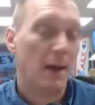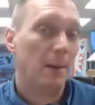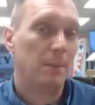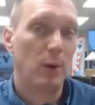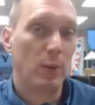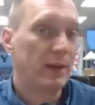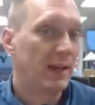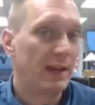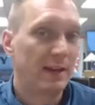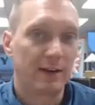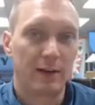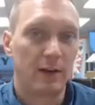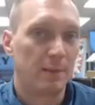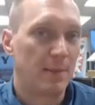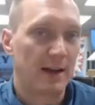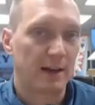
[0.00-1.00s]
but we gained it
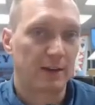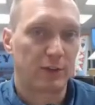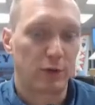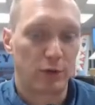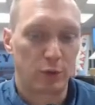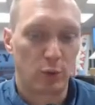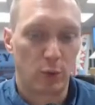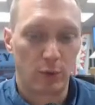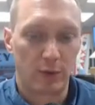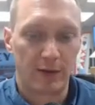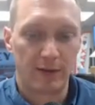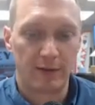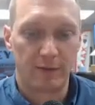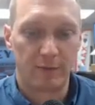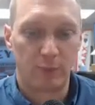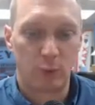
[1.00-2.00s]
all back third quarter
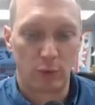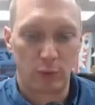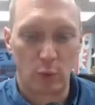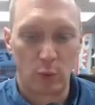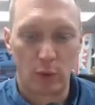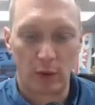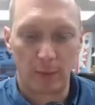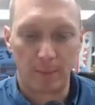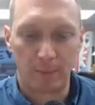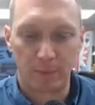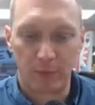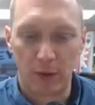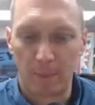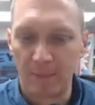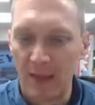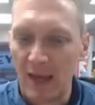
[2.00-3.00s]
into fourth quarter. So